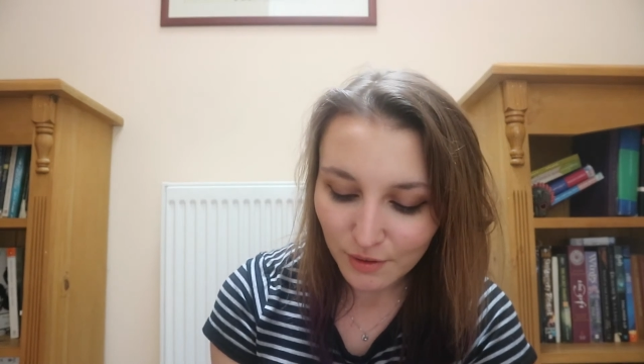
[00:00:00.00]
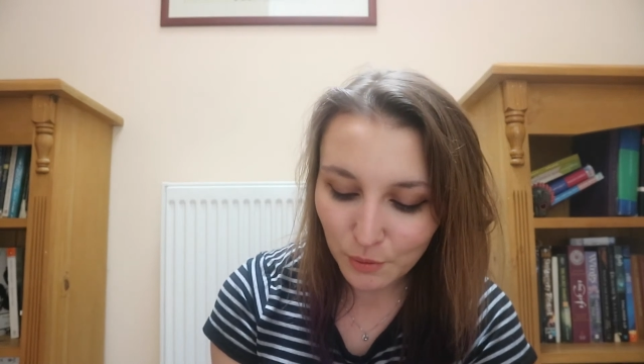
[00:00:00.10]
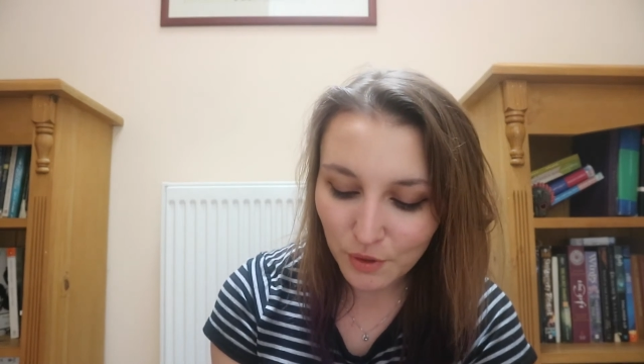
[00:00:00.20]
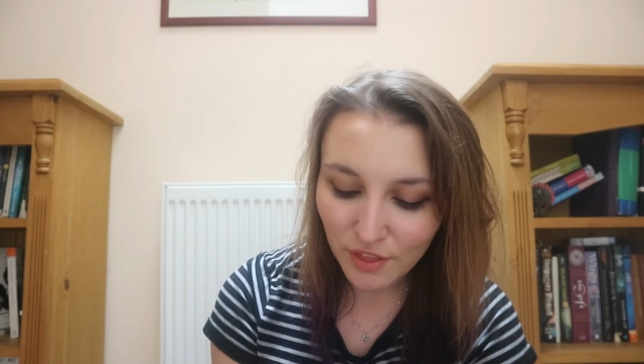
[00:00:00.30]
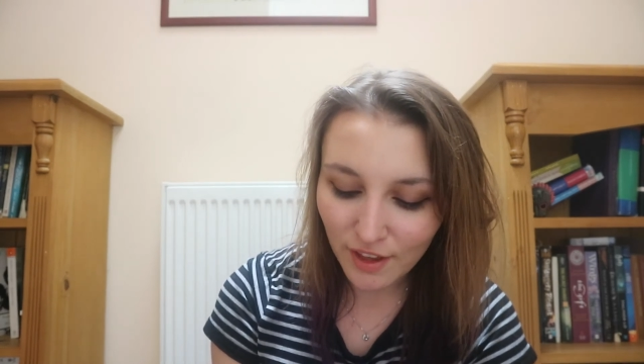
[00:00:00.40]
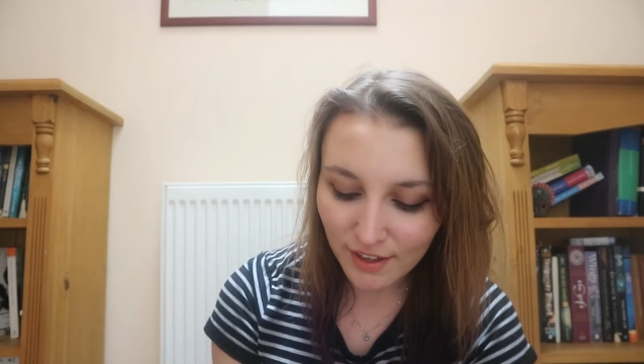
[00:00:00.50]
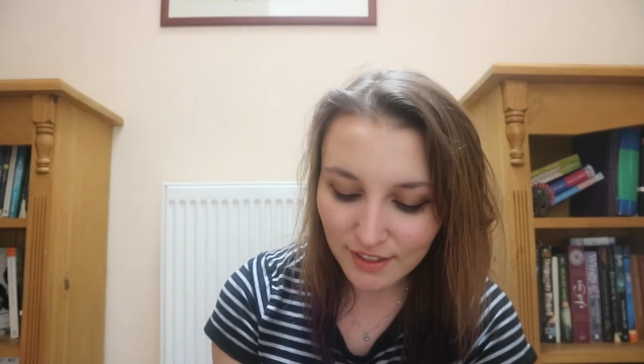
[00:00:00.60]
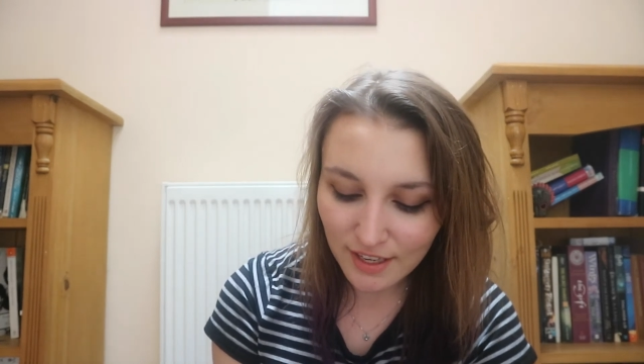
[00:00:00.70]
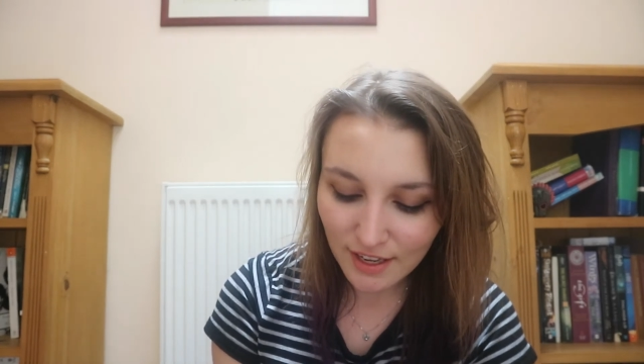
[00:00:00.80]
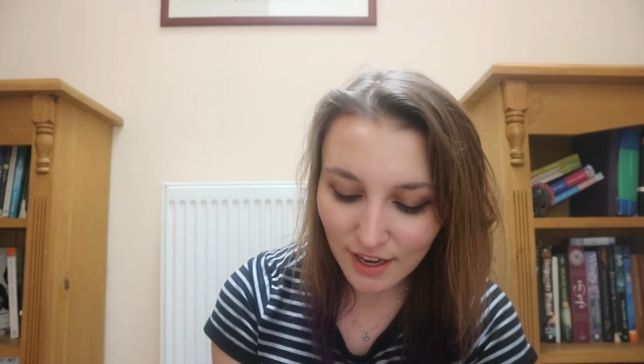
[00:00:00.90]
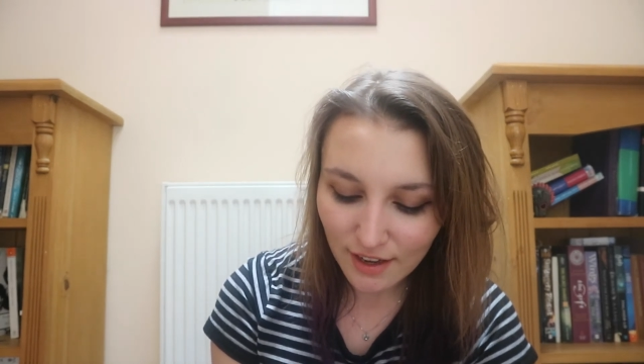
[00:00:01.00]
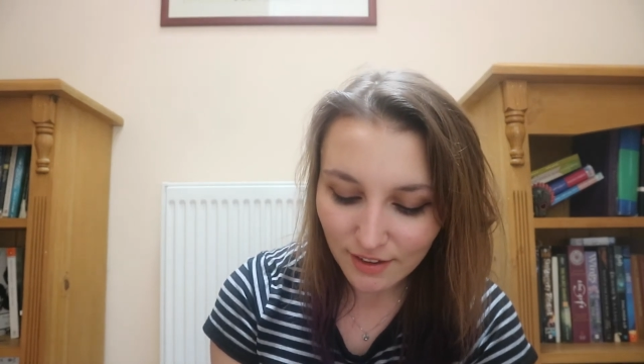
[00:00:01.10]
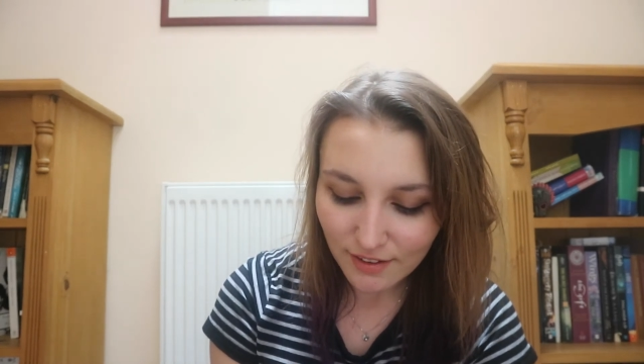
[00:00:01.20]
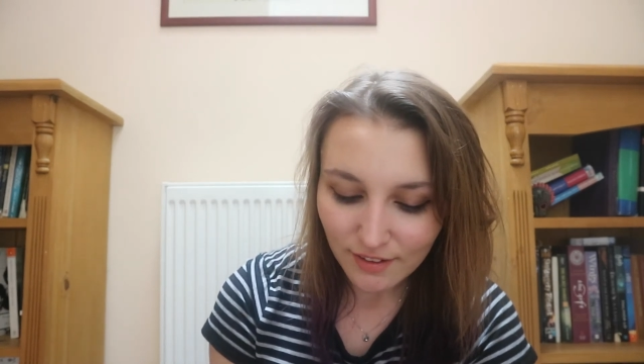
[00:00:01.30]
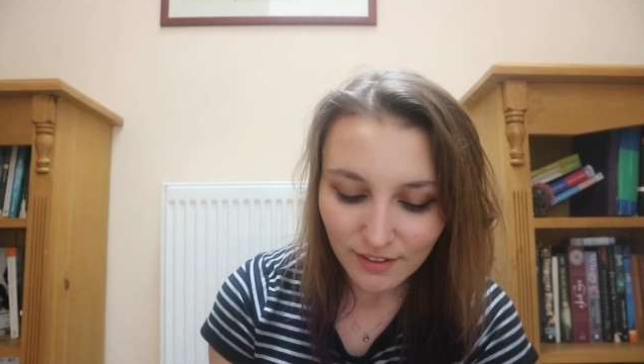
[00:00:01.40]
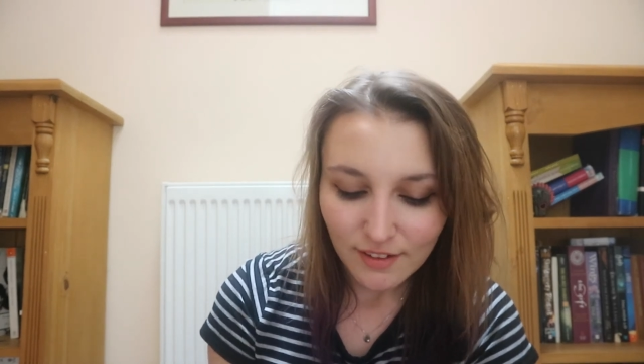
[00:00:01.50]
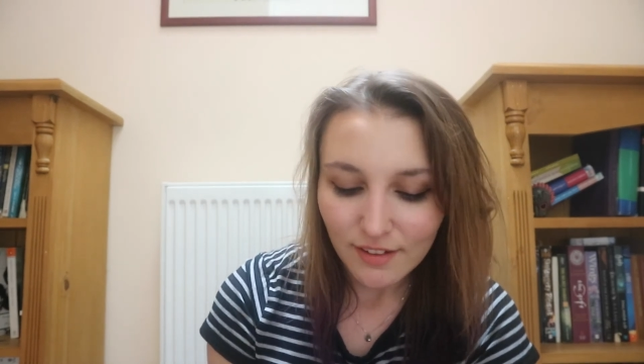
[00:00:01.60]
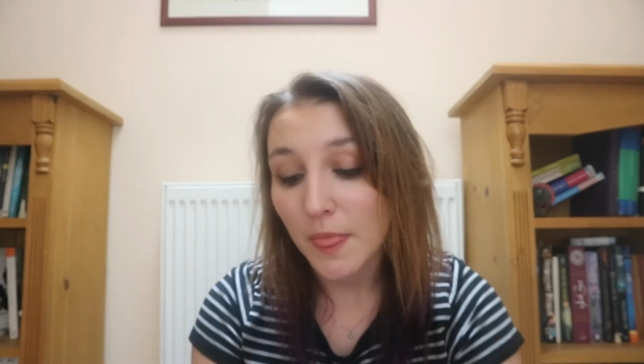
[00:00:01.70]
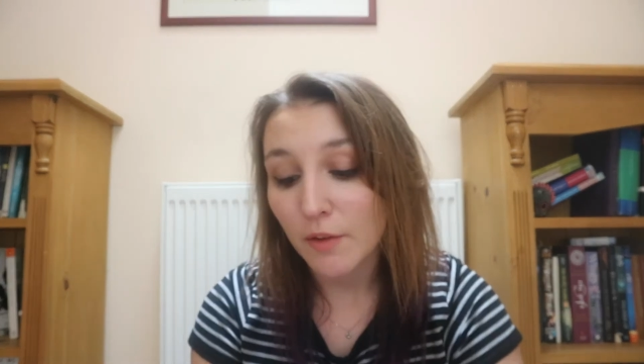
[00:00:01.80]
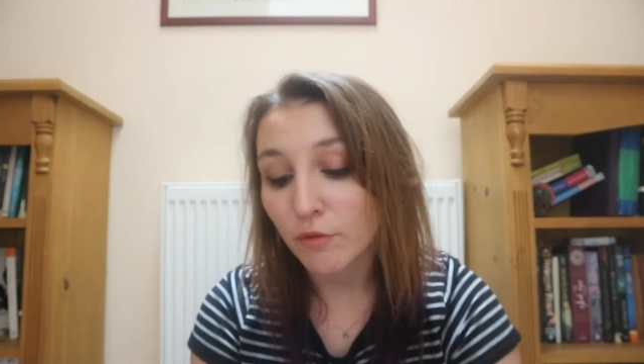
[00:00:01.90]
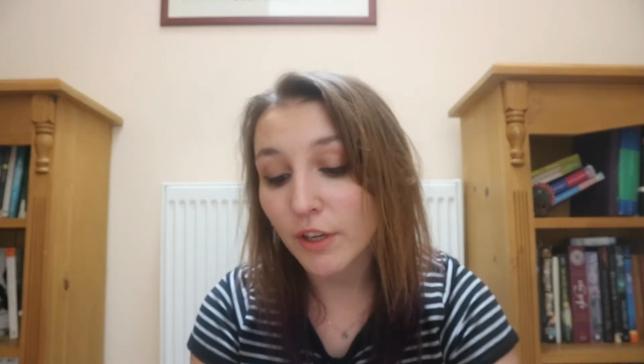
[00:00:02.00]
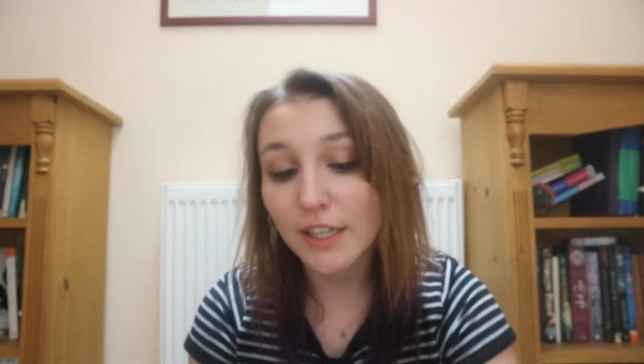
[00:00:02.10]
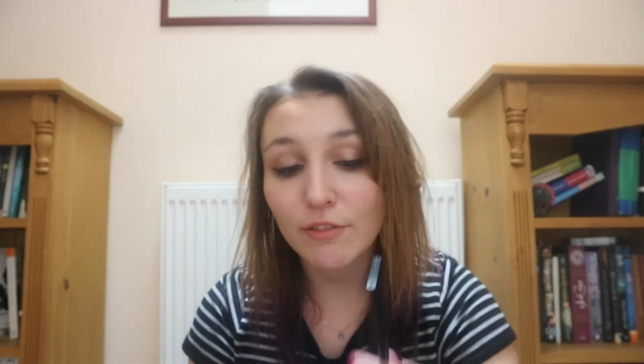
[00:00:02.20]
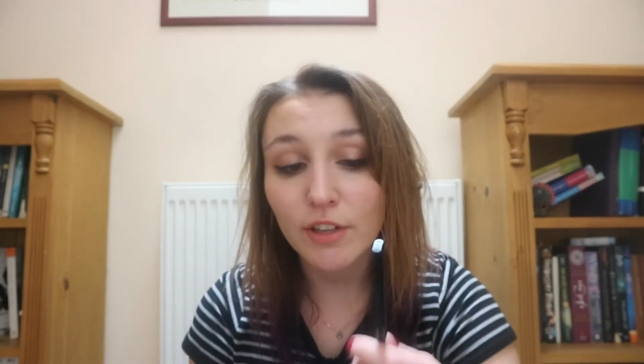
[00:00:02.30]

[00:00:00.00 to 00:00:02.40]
quit the agony. Really,